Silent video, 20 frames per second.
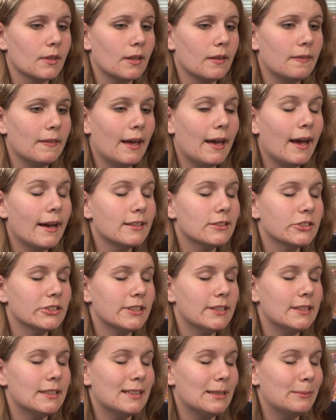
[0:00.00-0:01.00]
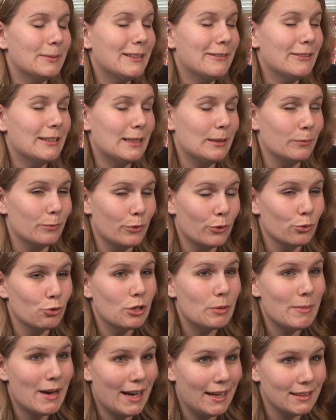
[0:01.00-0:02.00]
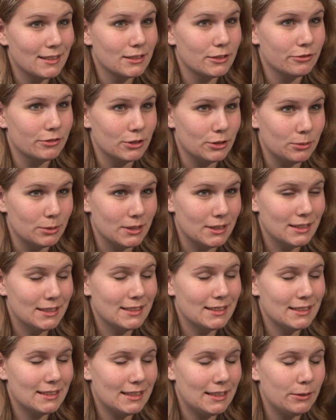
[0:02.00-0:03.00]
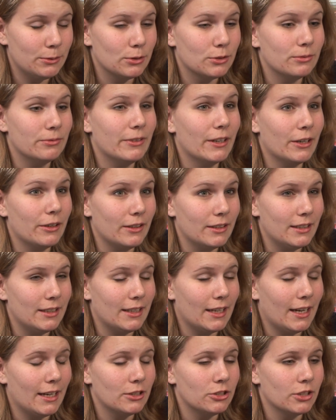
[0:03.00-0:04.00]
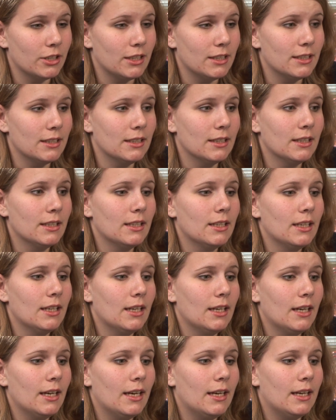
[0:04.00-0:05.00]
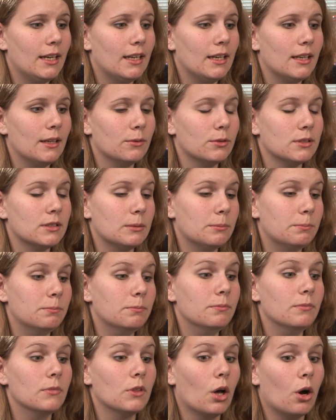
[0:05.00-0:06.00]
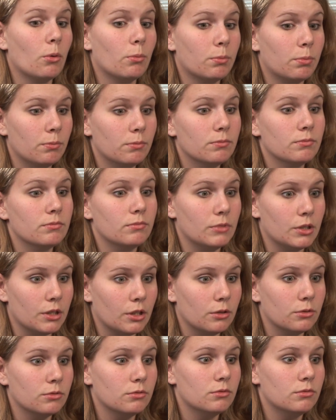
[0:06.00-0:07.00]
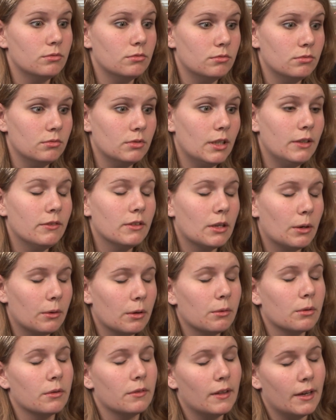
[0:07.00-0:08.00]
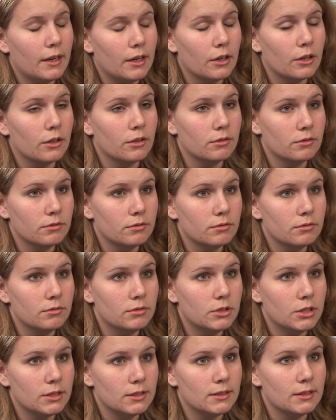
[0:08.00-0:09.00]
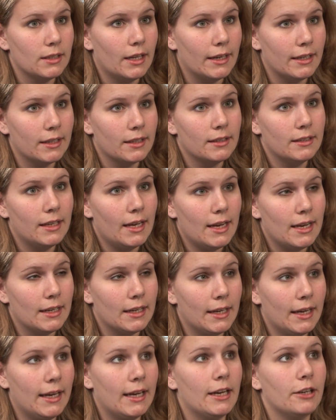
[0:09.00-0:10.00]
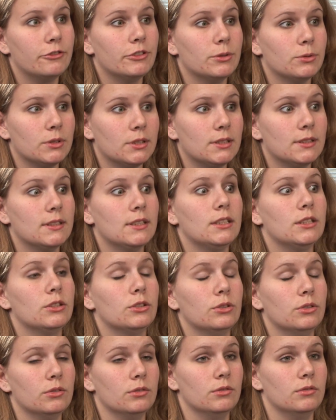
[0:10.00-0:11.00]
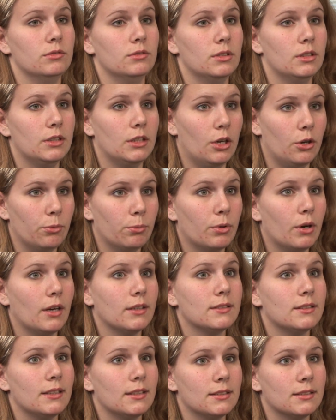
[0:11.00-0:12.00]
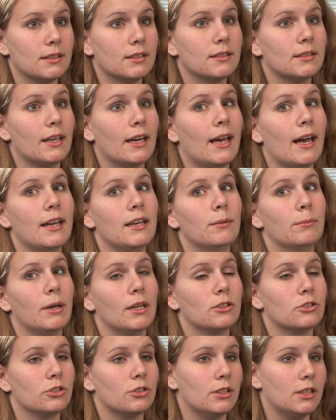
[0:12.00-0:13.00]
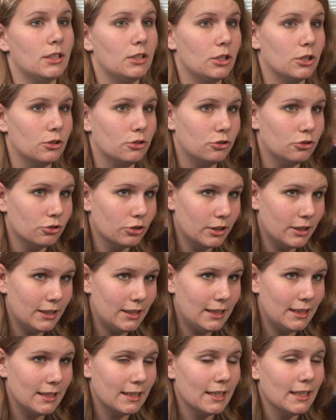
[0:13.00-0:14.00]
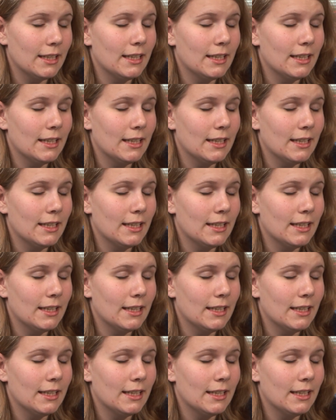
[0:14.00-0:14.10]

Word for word: they actually ended up giving him three bags of fluid. He was very dehydrated. And it was a long, you know, even though we were there just like a day and a half, it was still a long process because they had to make sure he could drink